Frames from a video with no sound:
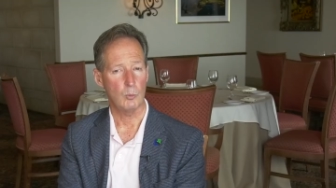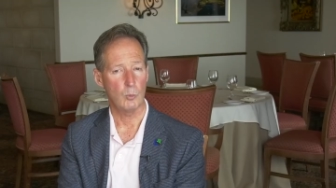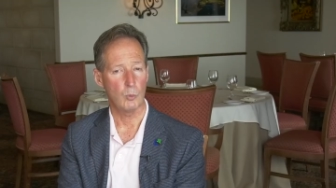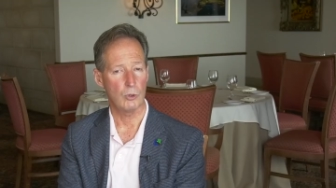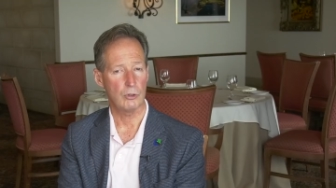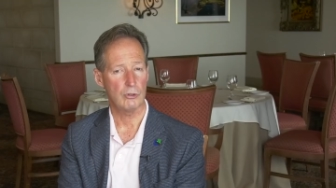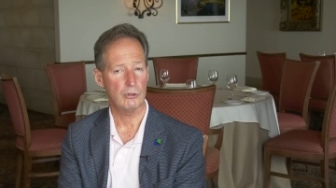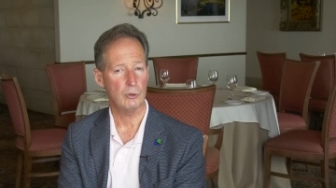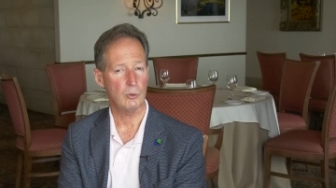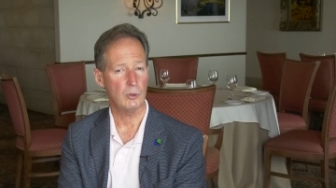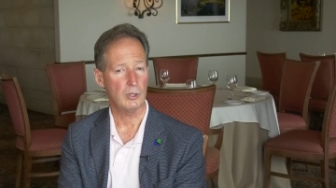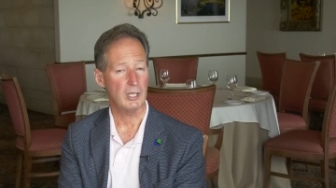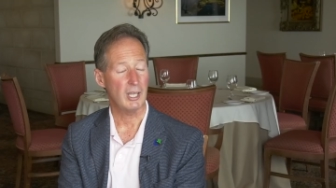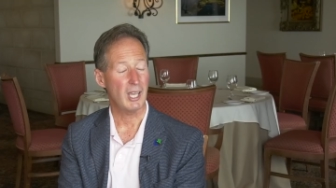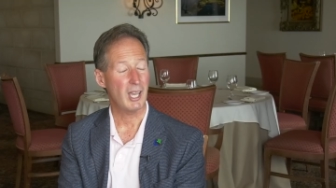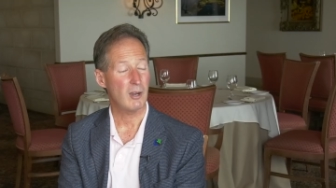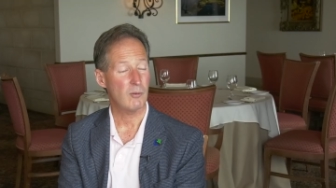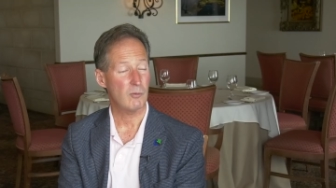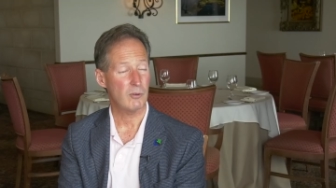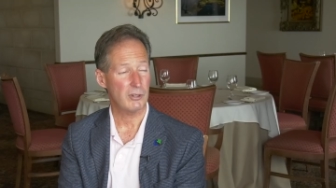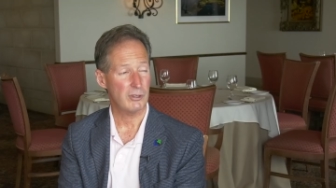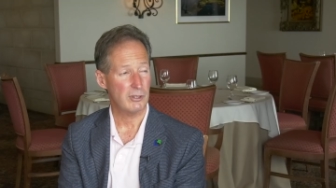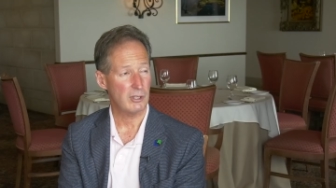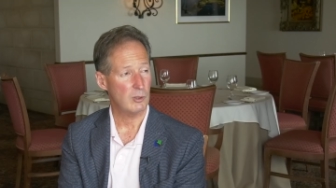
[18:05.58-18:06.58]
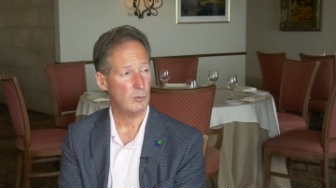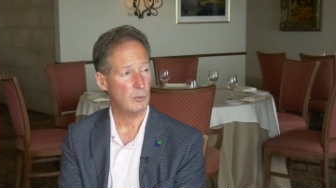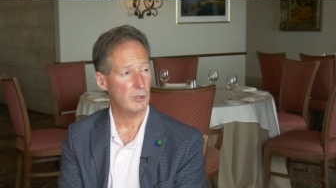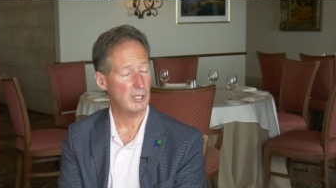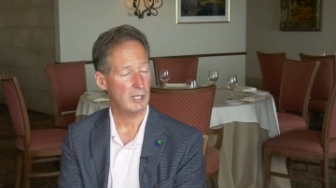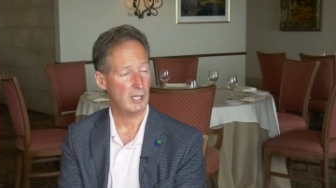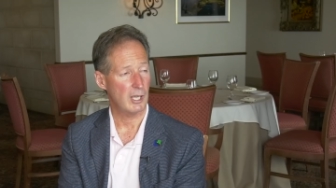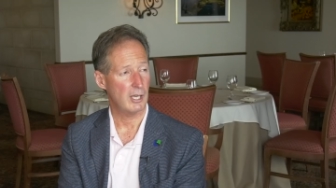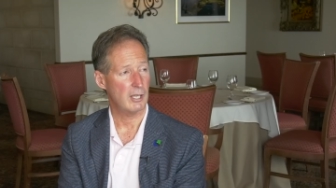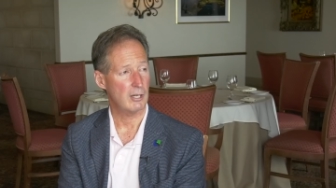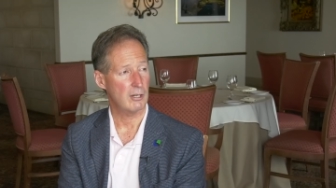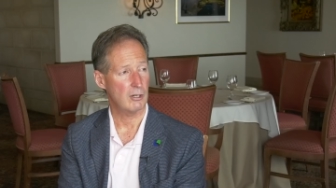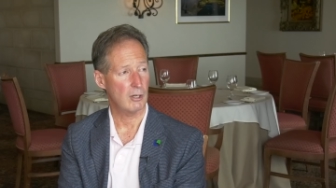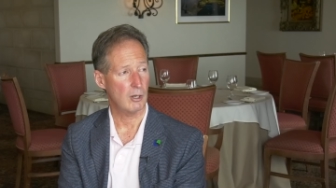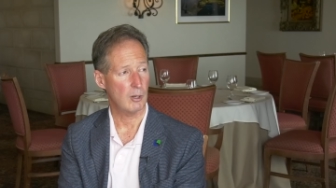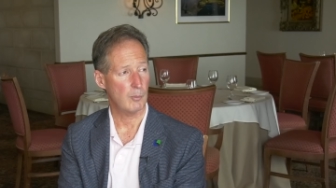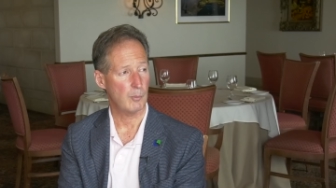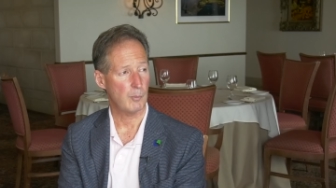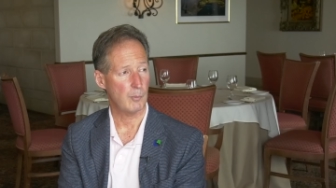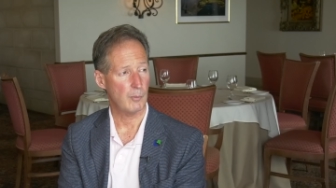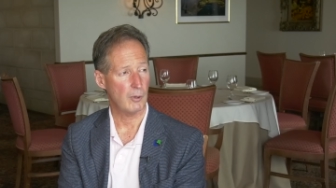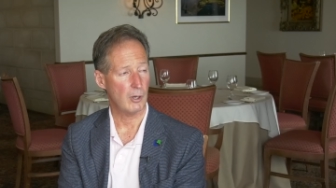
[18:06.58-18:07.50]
we're doing everything we can in our,